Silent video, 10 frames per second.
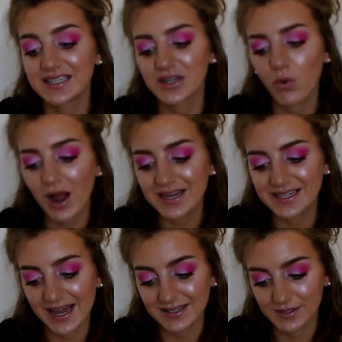quite
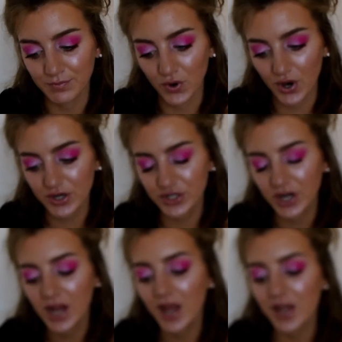dense brush,
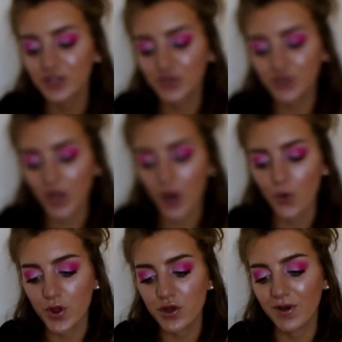
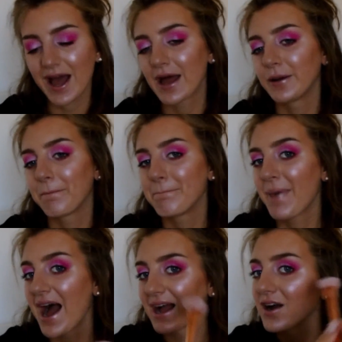so you can
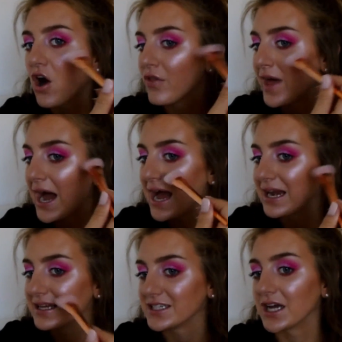pack on that
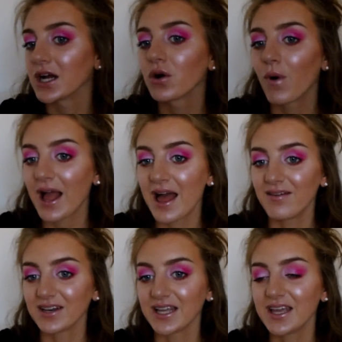highlighter quite
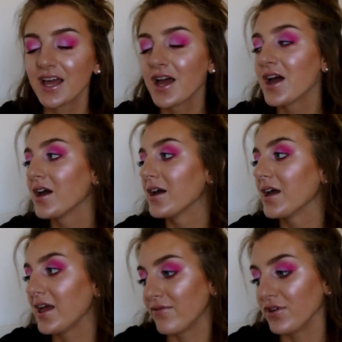heavily
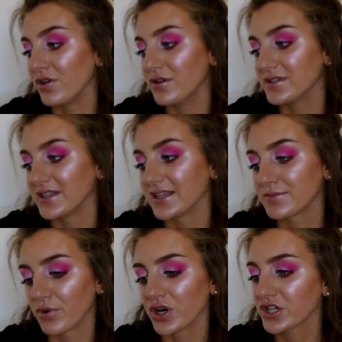if you're using this
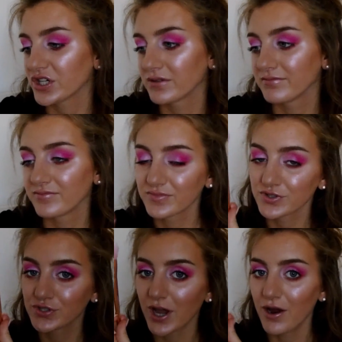brush.
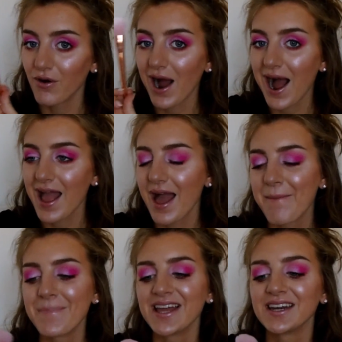So I
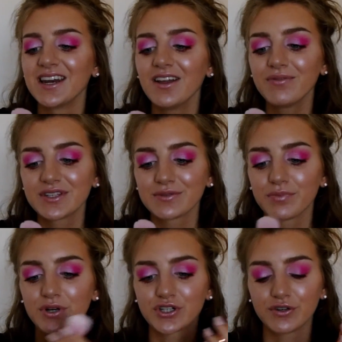am in love with this
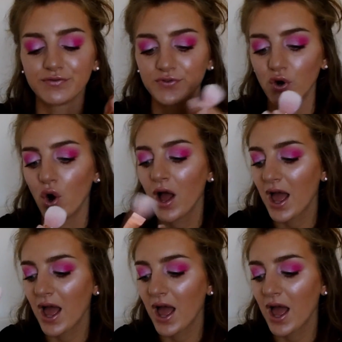brush for